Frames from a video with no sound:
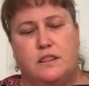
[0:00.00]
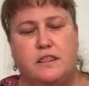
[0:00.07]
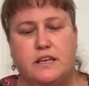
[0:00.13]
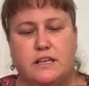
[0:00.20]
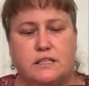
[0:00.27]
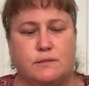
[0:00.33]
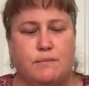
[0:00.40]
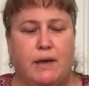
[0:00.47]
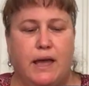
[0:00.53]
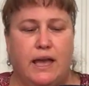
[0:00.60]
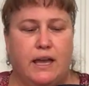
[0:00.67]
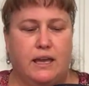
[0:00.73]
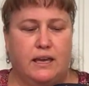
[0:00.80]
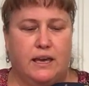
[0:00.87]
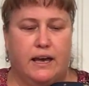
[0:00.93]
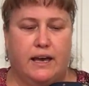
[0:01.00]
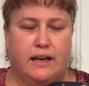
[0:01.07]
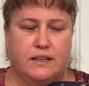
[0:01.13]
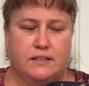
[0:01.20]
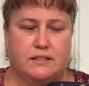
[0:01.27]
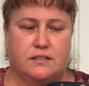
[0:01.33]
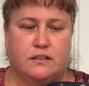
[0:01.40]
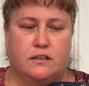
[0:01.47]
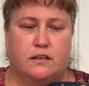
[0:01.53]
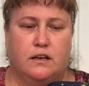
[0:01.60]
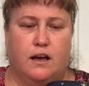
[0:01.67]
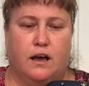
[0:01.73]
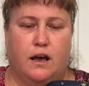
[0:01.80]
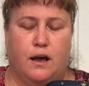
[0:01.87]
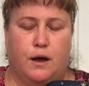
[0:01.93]
These may get
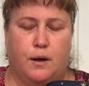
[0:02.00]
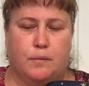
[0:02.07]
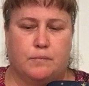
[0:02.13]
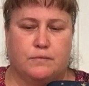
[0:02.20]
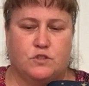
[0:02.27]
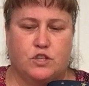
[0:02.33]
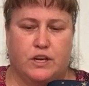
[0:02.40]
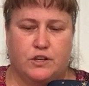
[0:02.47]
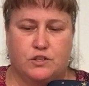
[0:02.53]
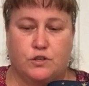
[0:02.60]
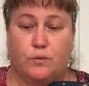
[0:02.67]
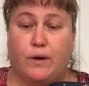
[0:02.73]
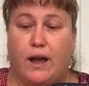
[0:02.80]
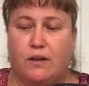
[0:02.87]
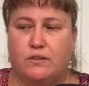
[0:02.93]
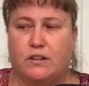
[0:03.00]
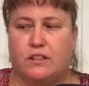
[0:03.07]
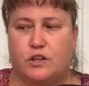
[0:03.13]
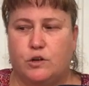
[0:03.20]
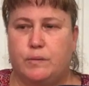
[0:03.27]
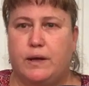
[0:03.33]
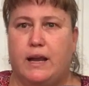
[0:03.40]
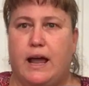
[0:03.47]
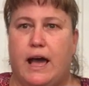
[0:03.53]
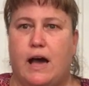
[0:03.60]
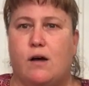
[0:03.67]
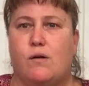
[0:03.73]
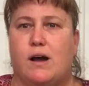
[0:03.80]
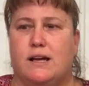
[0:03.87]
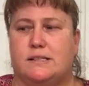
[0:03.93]
um, changed around a little bit.
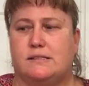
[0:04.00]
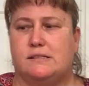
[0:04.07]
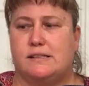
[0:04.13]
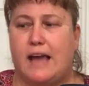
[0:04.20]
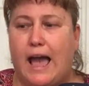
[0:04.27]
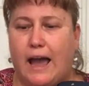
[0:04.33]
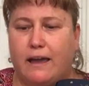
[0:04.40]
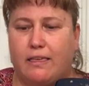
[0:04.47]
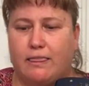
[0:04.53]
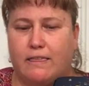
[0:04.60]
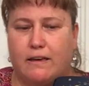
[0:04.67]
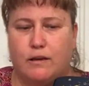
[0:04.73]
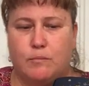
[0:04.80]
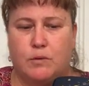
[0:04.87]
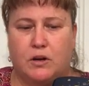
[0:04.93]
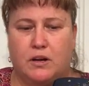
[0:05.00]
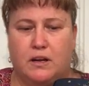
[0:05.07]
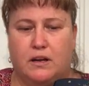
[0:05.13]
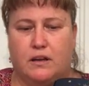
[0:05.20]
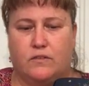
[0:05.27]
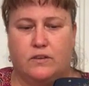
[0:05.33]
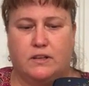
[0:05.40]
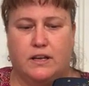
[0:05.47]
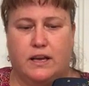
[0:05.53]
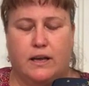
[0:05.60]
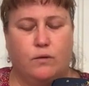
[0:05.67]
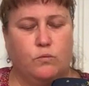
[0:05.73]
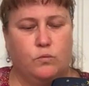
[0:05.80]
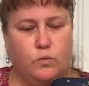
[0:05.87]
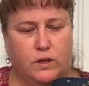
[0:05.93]
How I stack them on any given
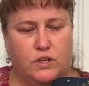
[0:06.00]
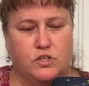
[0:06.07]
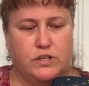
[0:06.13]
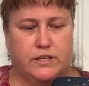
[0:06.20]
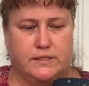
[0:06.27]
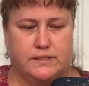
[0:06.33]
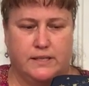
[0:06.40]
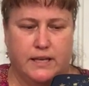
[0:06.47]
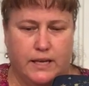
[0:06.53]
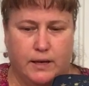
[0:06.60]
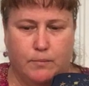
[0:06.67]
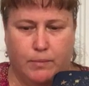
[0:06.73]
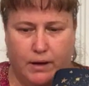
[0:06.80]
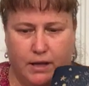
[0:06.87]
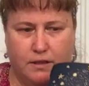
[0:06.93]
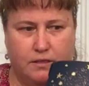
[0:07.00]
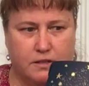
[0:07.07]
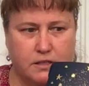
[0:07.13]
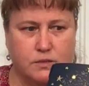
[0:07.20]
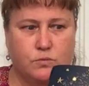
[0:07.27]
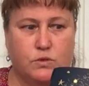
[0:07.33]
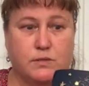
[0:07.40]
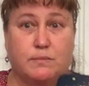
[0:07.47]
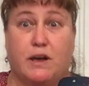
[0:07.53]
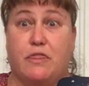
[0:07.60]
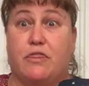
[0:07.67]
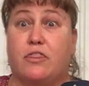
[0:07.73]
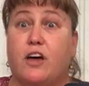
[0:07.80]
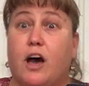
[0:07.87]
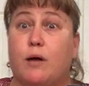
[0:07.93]
day, we shall see. But this was my
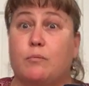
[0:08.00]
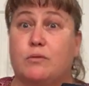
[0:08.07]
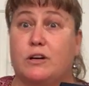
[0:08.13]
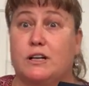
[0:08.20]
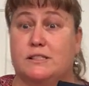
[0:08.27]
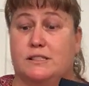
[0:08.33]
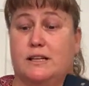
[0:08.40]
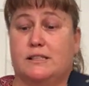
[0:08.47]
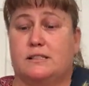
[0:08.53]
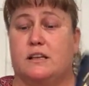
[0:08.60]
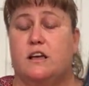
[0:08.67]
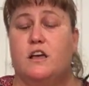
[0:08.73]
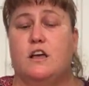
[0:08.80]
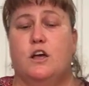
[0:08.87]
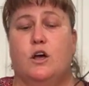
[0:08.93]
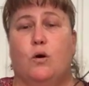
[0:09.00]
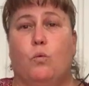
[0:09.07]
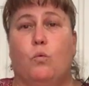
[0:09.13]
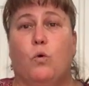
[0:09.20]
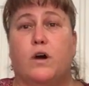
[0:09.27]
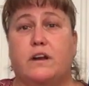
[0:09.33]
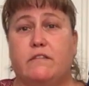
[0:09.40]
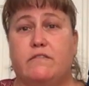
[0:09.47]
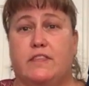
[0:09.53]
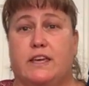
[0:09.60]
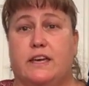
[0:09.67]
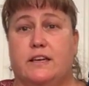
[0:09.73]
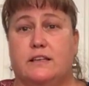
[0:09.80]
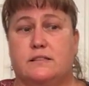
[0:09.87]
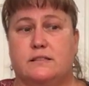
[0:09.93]
thought process. One of
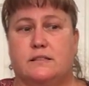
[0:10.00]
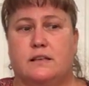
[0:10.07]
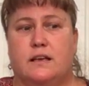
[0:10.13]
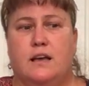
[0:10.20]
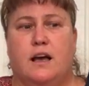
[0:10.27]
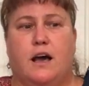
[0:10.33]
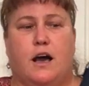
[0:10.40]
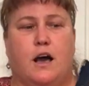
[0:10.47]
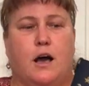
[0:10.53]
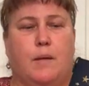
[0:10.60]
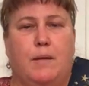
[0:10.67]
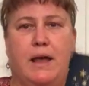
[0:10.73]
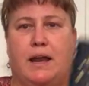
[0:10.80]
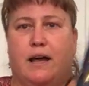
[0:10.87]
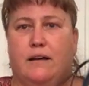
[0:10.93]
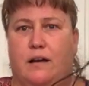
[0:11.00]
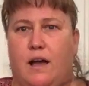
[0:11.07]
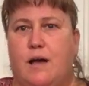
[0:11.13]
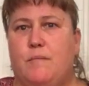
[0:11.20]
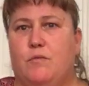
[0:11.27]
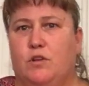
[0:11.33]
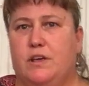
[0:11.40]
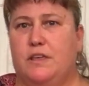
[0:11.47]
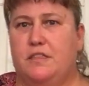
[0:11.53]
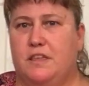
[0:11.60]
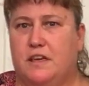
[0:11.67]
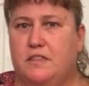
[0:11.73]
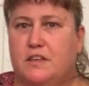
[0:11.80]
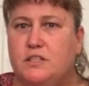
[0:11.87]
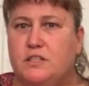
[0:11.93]
these, um, and I, I really
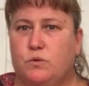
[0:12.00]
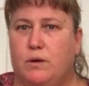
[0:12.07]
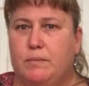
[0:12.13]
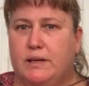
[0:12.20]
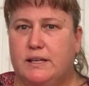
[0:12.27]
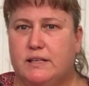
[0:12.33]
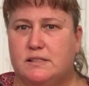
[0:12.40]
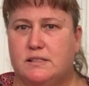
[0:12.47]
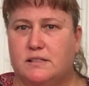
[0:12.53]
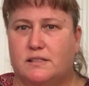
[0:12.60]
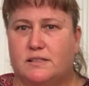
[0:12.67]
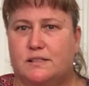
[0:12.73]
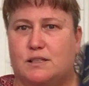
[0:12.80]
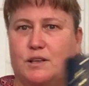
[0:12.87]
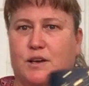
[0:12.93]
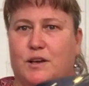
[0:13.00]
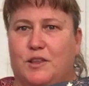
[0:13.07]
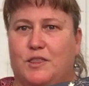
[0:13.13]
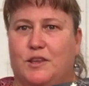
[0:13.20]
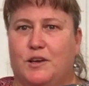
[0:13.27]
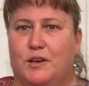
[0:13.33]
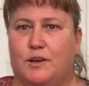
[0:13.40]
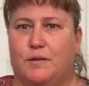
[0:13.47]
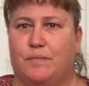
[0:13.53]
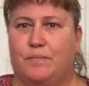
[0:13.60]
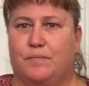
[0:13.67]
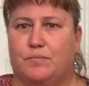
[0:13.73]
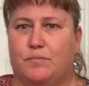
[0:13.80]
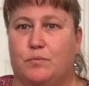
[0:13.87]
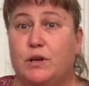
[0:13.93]
think one because this is the, the
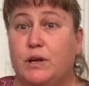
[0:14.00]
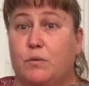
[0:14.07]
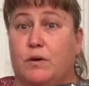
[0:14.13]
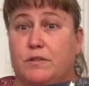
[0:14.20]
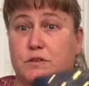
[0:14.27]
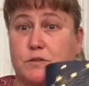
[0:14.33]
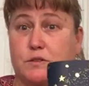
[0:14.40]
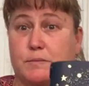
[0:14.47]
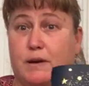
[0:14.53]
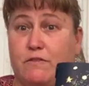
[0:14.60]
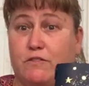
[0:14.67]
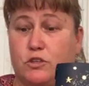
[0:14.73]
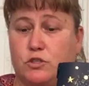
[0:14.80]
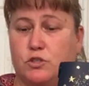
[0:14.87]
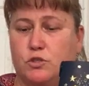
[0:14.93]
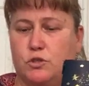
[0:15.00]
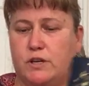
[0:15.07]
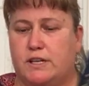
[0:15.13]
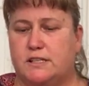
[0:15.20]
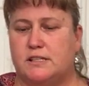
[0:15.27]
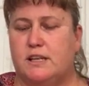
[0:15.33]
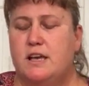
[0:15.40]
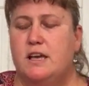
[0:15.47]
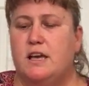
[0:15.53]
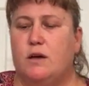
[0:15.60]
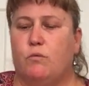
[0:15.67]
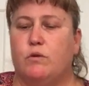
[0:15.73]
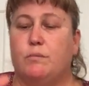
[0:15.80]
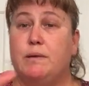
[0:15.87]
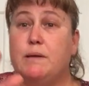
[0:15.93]
pretty one, this was my first choice,
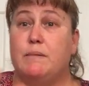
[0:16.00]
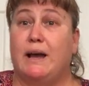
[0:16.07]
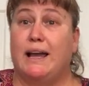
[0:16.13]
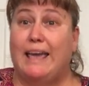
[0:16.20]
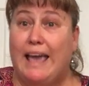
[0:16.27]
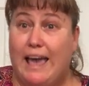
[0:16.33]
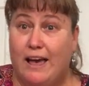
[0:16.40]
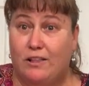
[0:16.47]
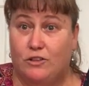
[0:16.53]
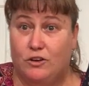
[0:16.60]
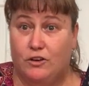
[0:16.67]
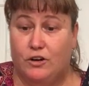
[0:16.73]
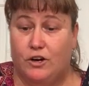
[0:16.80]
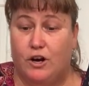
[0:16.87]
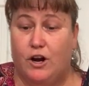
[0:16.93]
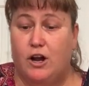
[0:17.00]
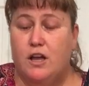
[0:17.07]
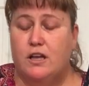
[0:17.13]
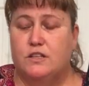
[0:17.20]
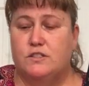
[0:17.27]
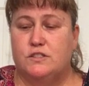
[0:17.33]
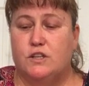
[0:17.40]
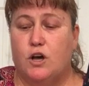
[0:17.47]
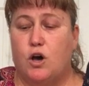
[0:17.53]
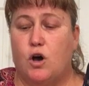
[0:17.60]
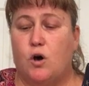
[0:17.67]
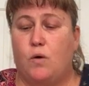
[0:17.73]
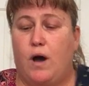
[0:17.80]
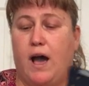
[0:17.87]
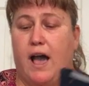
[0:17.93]
will be my calendar.
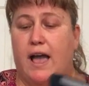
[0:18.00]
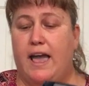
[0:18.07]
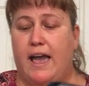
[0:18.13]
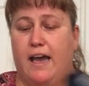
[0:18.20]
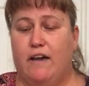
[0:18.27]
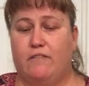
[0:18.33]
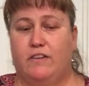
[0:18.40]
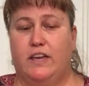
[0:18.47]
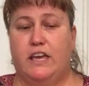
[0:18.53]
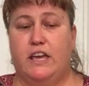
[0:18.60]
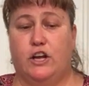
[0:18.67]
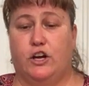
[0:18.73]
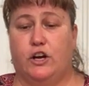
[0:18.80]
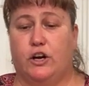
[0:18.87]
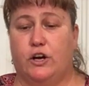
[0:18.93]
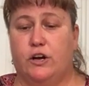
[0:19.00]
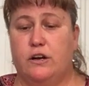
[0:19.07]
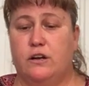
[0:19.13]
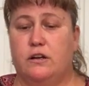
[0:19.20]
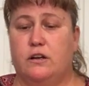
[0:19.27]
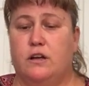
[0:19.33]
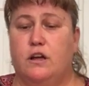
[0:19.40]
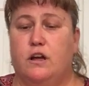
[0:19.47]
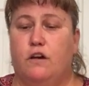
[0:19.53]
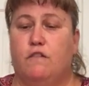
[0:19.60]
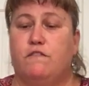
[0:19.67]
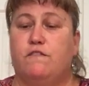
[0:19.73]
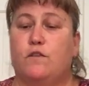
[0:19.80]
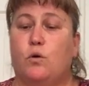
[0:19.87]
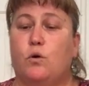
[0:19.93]
So I have here
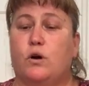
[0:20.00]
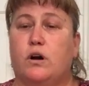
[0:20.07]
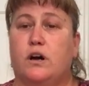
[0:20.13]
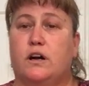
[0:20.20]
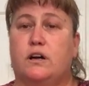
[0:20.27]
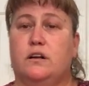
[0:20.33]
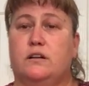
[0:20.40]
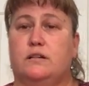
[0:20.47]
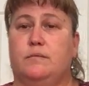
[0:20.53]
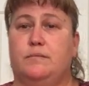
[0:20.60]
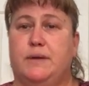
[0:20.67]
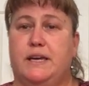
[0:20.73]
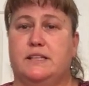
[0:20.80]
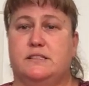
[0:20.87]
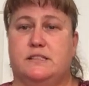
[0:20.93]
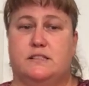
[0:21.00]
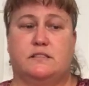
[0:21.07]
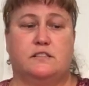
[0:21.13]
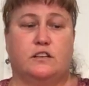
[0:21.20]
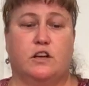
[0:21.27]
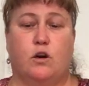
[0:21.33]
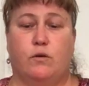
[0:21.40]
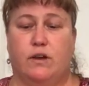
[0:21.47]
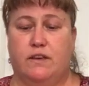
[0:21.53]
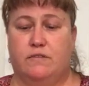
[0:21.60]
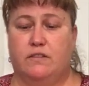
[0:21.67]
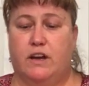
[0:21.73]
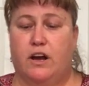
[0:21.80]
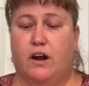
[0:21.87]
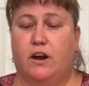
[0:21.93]
four pieces to go
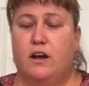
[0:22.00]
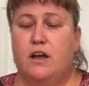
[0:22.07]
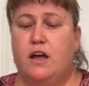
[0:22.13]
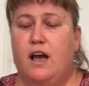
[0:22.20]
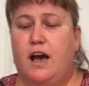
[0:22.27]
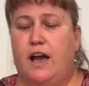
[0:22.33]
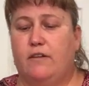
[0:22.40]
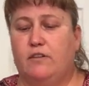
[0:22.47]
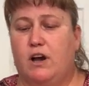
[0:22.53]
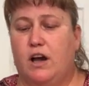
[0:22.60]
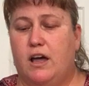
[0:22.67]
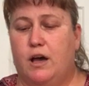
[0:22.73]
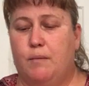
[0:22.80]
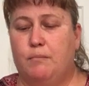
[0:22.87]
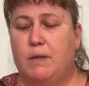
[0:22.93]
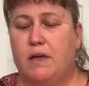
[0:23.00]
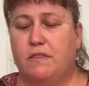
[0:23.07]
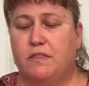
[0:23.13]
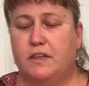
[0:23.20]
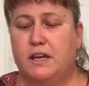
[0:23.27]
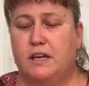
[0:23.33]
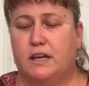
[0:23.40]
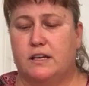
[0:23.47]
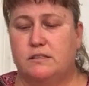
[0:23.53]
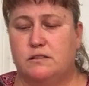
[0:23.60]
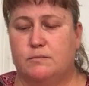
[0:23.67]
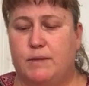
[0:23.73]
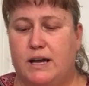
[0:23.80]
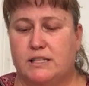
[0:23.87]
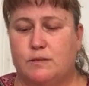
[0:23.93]
in there. I've got a monthly
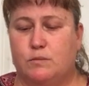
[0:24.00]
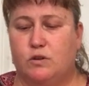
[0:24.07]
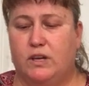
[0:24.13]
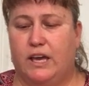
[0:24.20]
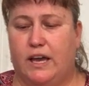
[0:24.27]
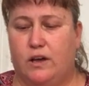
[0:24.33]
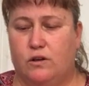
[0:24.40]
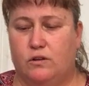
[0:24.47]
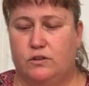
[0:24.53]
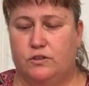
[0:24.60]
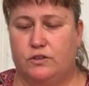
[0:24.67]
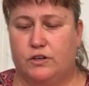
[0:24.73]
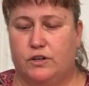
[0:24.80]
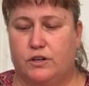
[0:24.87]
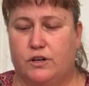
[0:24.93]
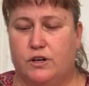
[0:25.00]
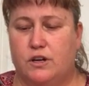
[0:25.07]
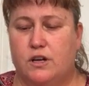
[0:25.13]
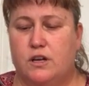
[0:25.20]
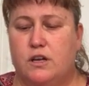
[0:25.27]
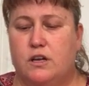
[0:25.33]
customizable calendar,